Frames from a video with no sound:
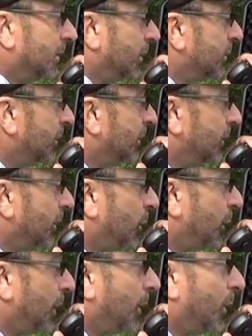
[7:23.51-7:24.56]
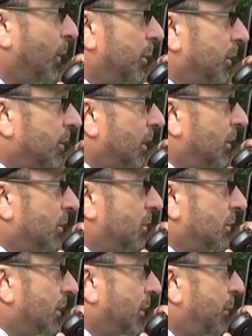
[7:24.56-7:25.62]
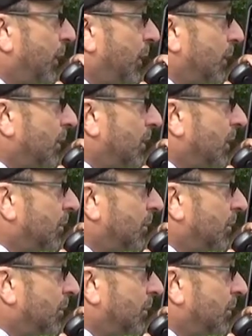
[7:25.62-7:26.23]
listening a little bit at home, and conditions sound pretty good.